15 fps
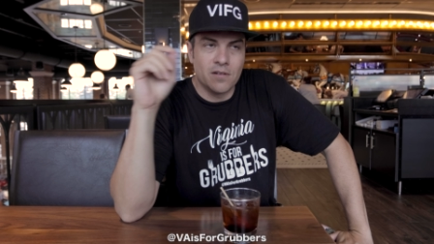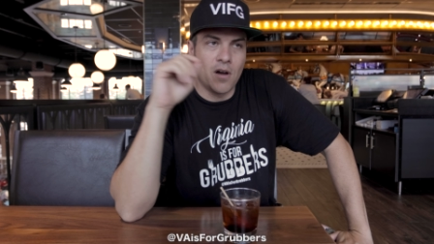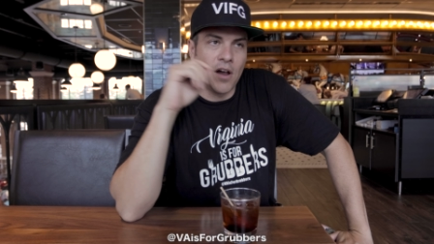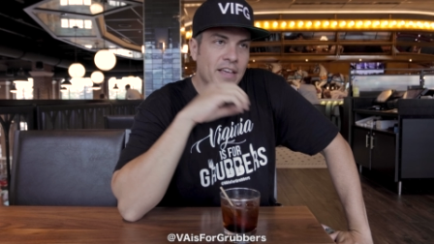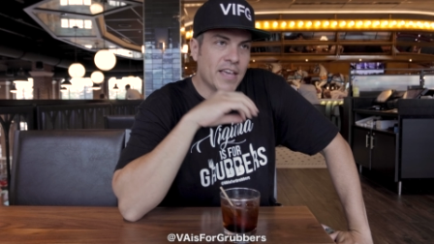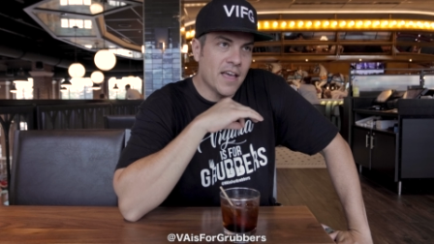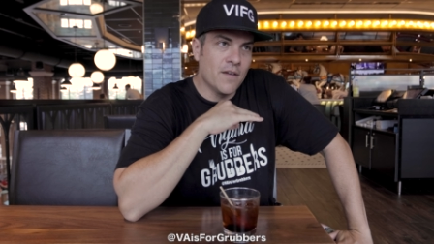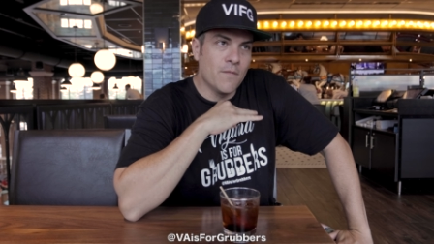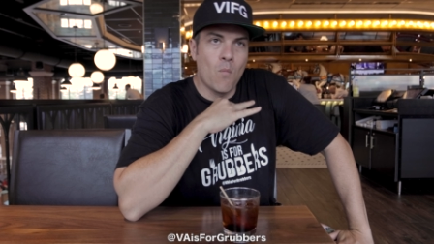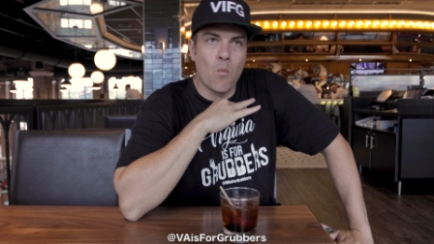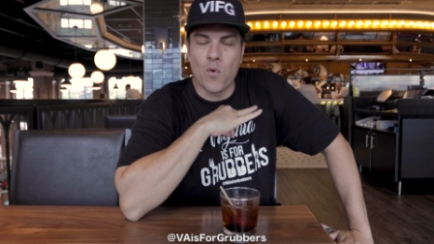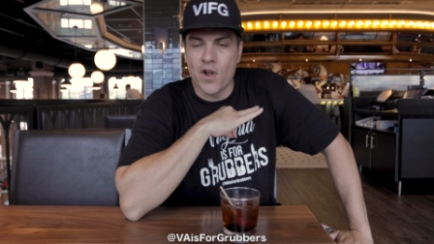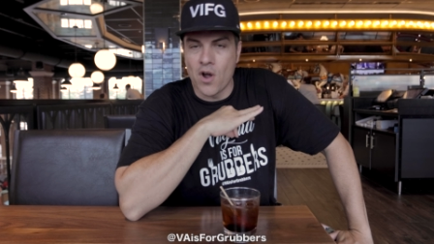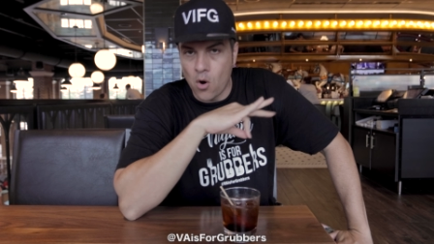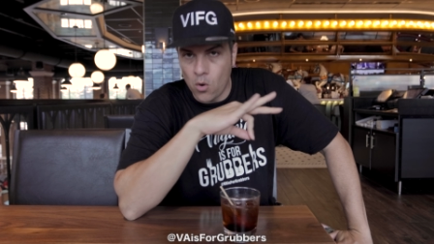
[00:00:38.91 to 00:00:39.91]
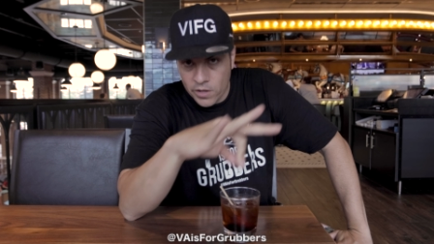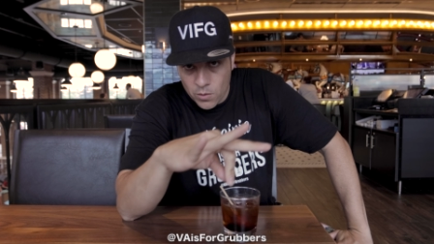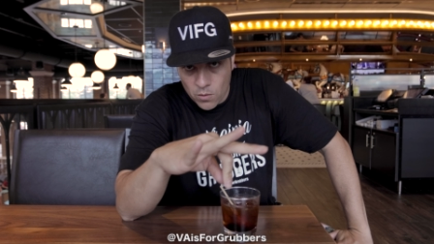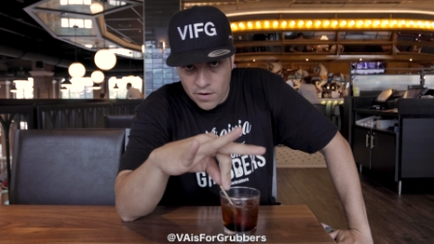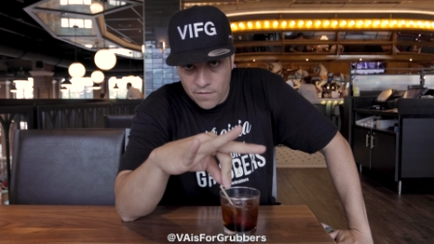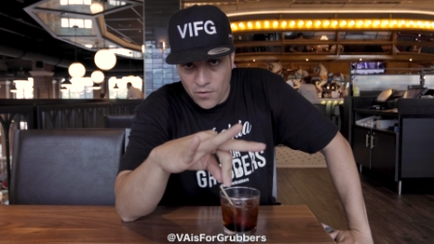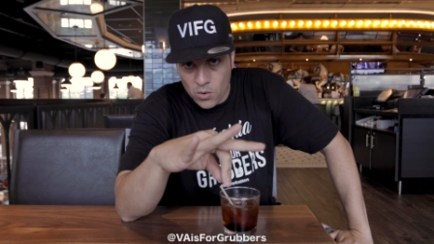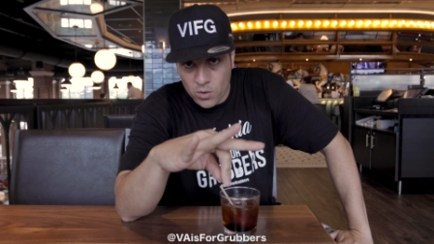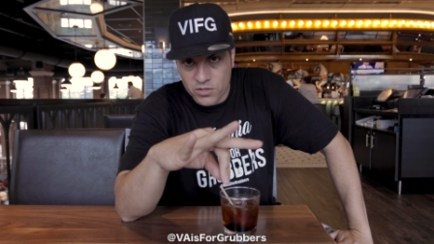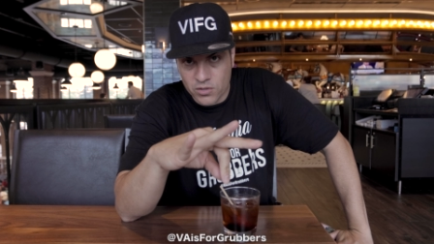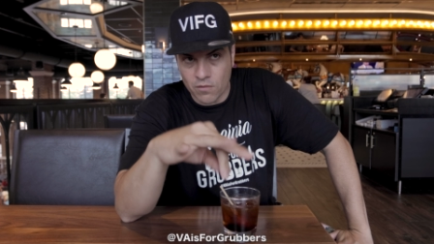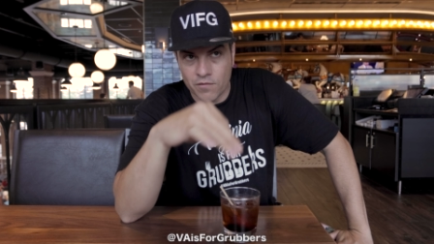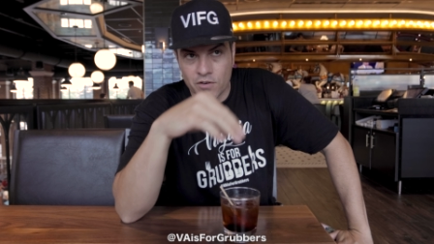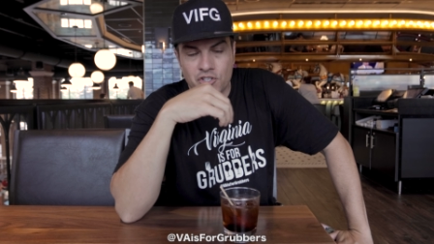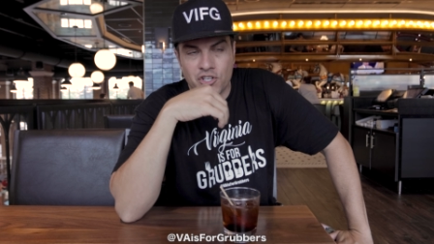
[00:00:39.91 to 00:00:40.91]
Again, we only want to focus
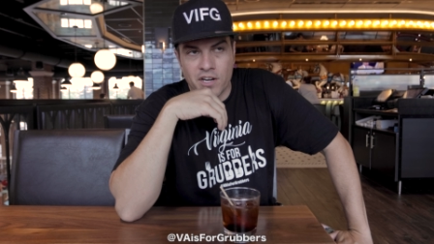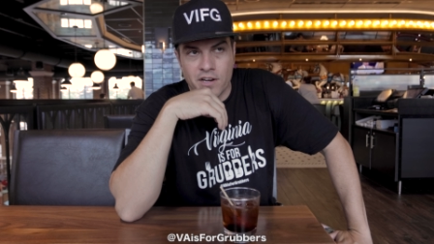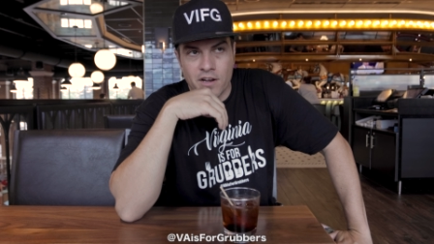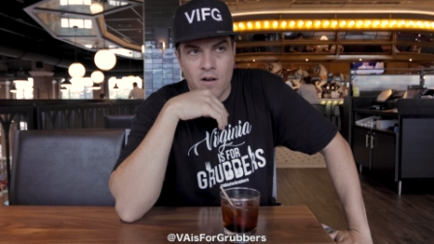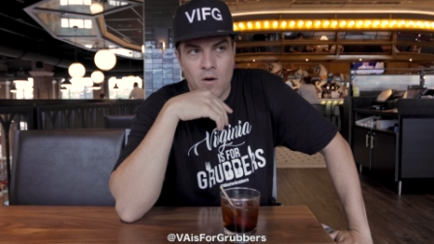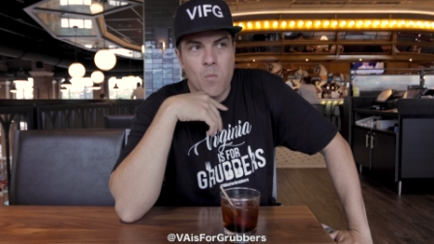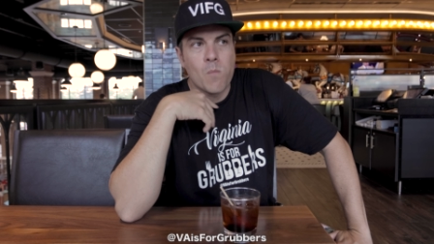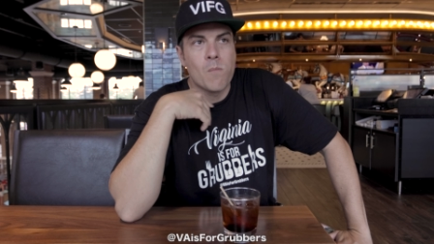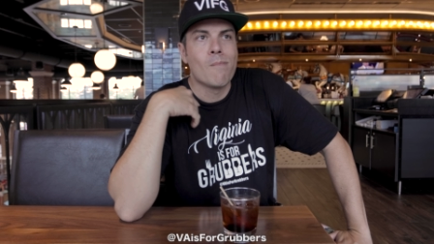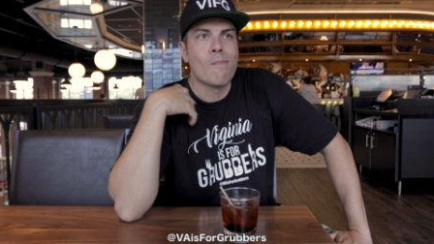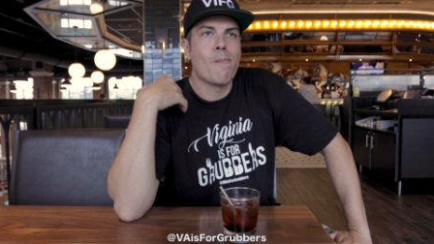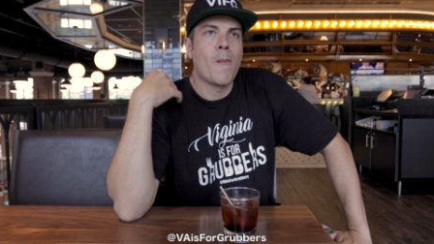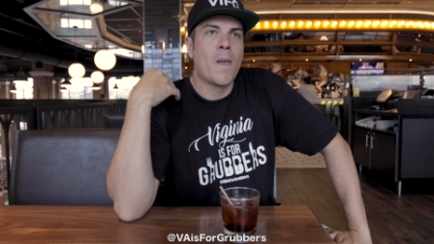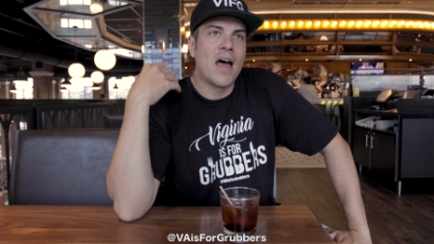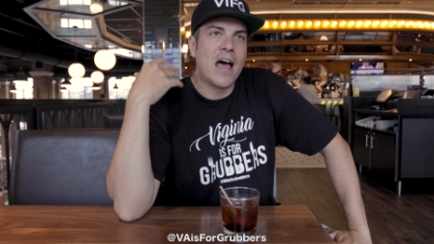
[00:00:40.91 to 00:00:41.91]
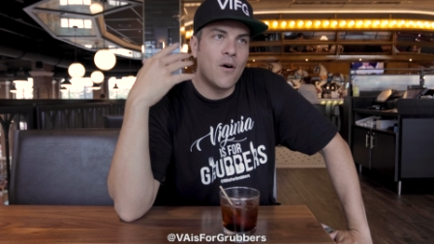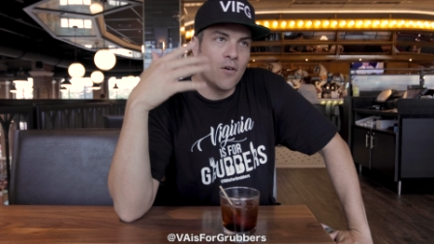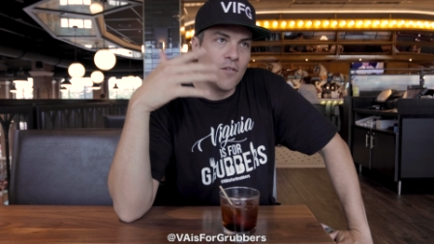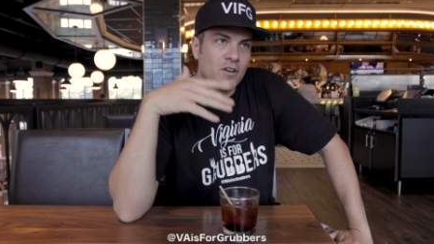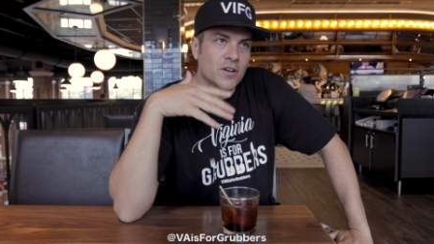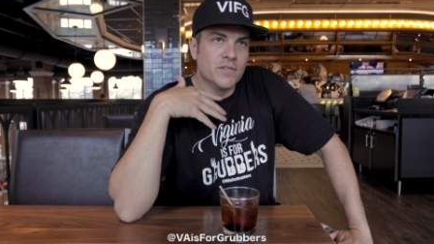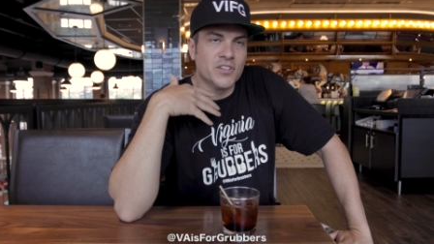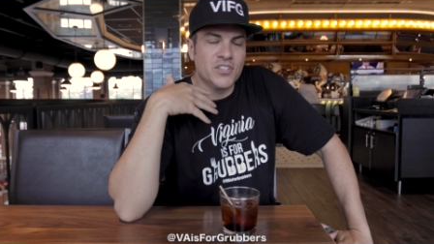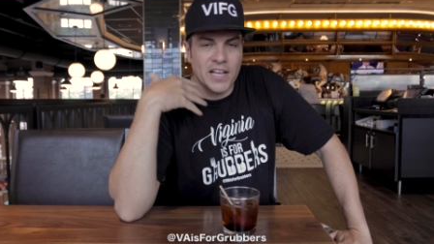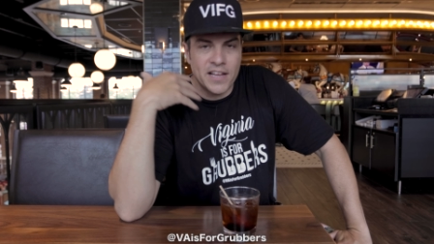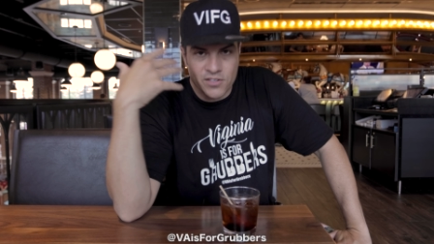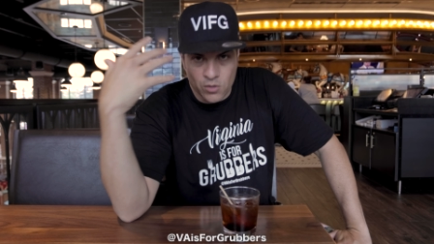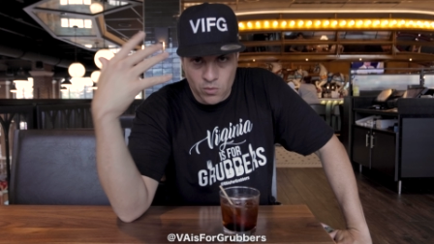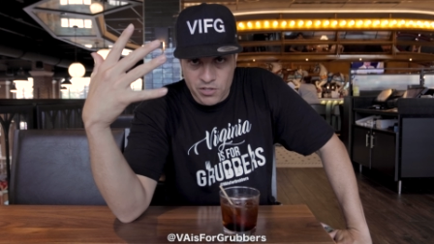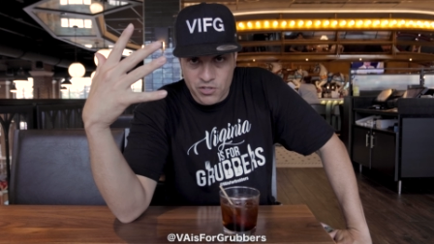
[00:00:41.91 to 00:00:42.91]
on Virginia. However, the state
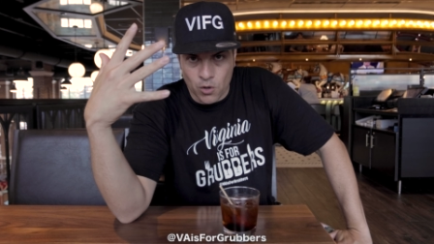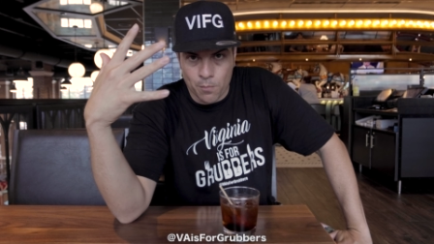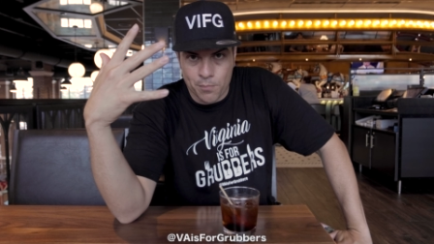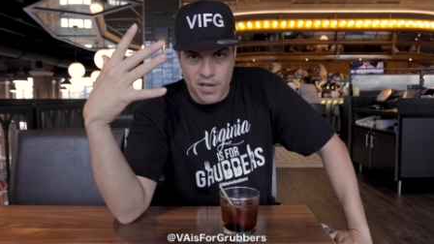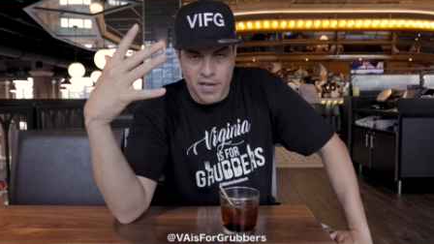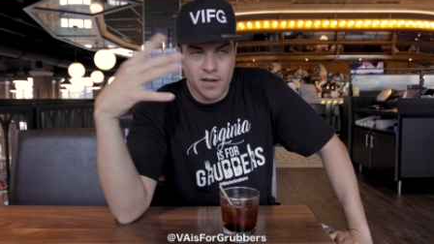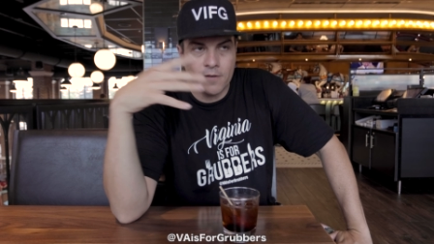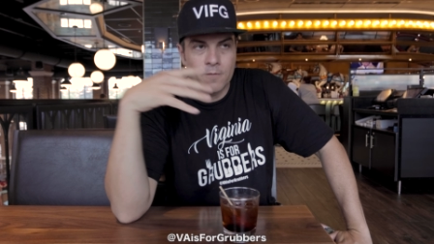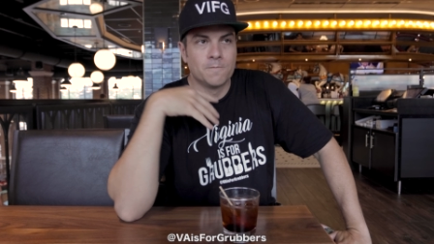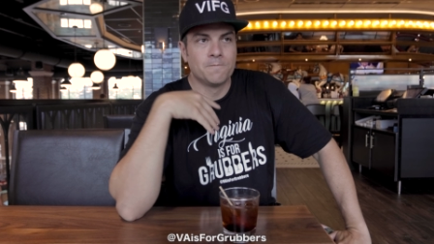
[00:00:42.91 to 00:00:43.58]
is only so big.